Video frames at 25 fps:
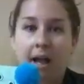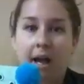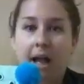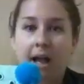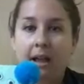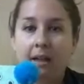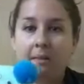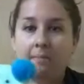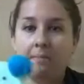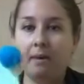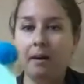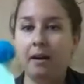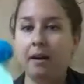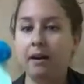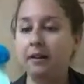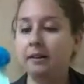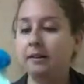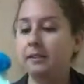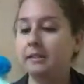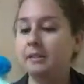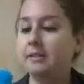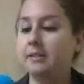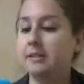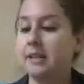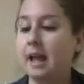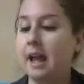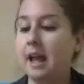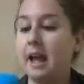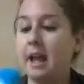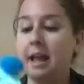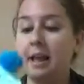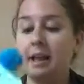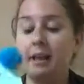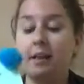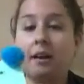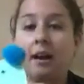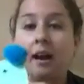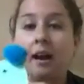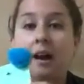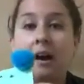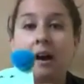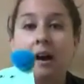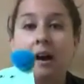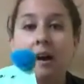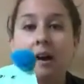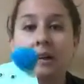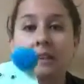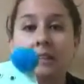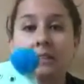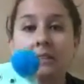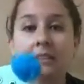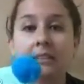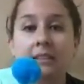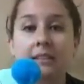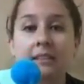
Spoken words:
eyeballs. I cut